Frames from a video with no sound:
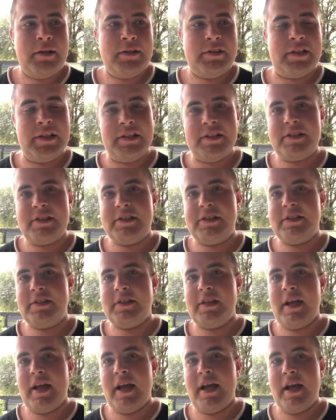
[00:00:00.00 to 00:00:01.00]

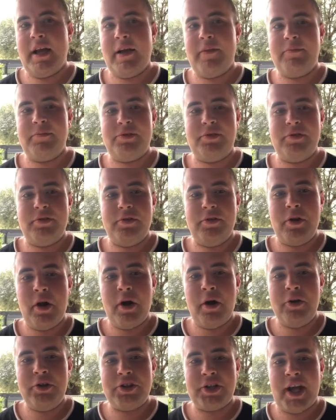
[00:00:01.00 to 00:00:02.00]
since
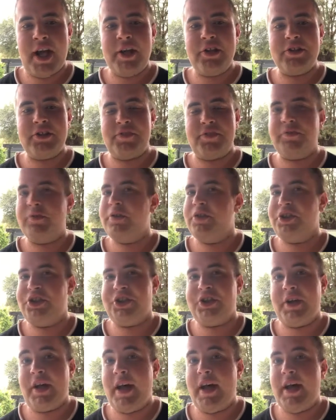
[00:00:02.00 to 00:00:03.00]
no changes for the
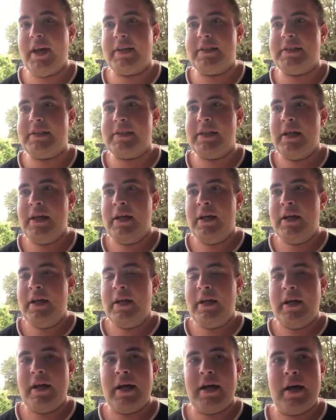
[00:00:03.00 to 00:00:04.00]
Sharks,
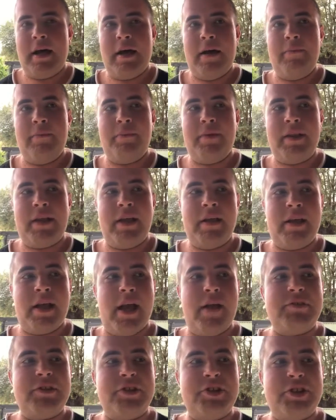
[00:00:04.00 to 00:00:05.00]
but then
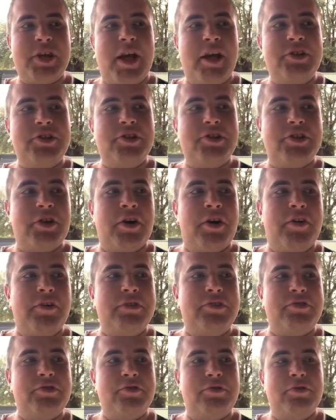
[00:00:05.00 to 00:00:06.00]
heaps of changes
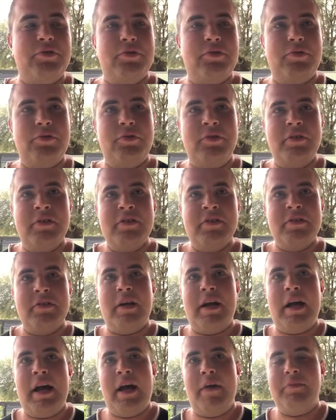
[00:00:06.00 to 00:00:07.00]
going to
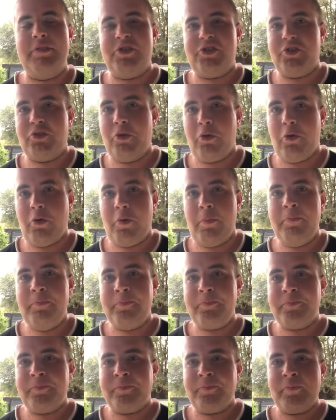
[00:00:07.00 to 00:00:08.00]
the Storm,
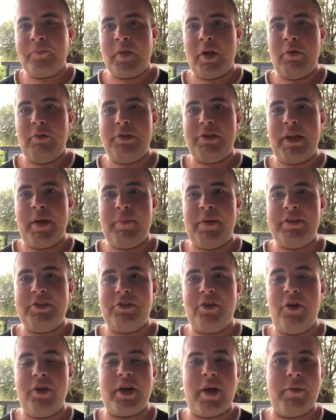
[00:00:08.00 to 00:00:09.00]
which that
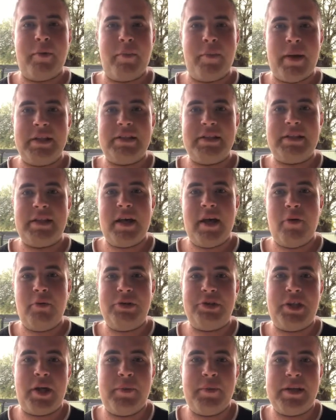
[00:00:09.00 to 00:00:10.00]
means no Cameron Munster,
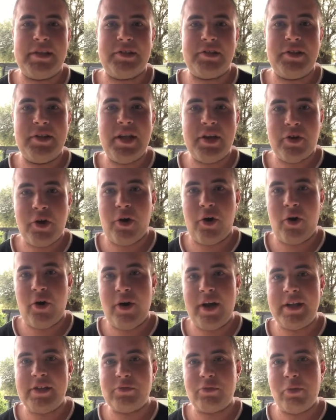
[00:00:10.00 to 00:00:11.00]
which that means Nicho
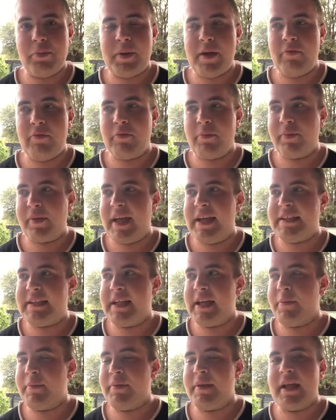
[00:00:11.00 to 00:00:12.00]
Hynes will be
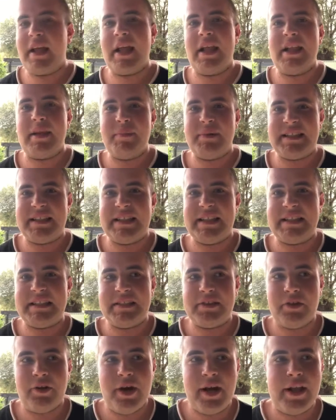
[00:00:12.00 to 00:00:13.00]
replacing him in that number 6
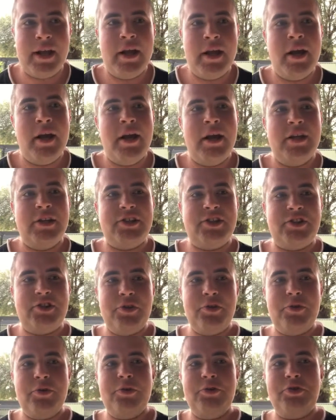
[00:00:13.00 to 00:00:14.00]
side.
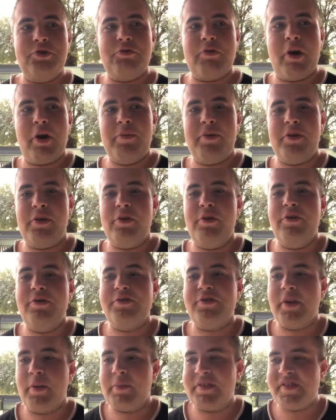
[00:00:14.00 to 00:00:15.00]
Still Jerome
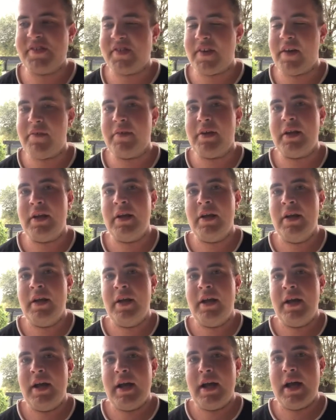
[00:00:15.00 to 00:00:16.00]
Hughes, number 7
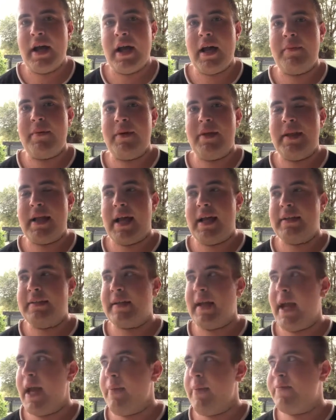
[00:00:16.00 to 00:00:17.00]
in that
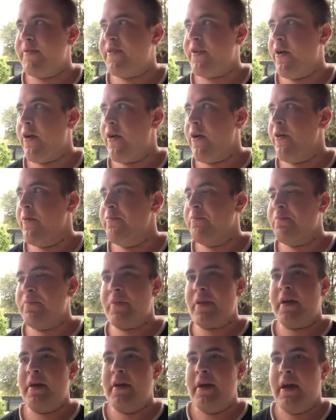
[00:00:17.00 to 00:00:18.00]
team. So
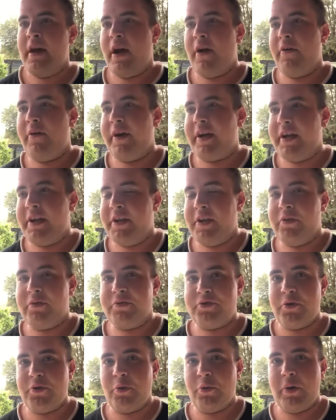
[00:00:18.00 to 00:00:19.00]
I reckon
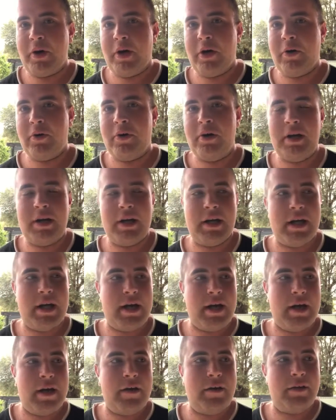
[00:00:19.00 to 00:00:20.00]
he'll do well
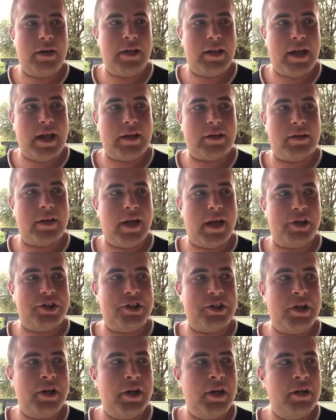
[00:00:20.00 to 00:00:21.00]
in that
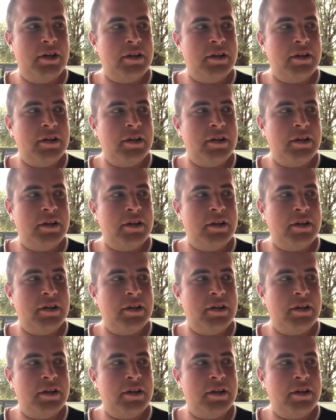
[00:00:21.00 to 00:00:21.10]
clash.